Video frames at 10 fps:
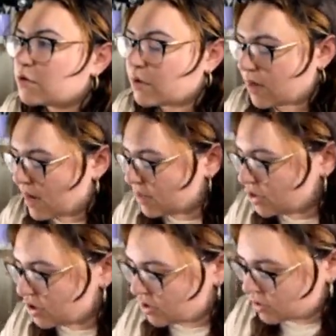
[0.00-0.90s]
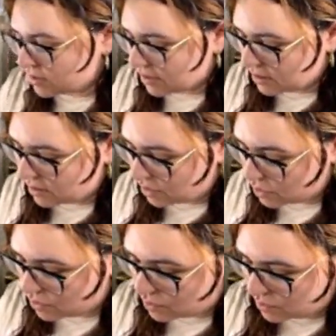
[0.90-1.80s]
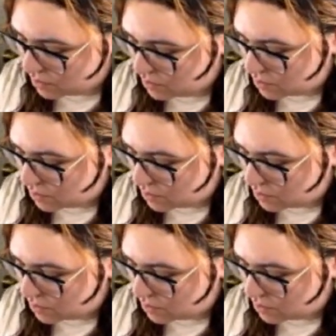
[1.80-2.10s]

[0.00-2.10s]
So it kind of just looks like little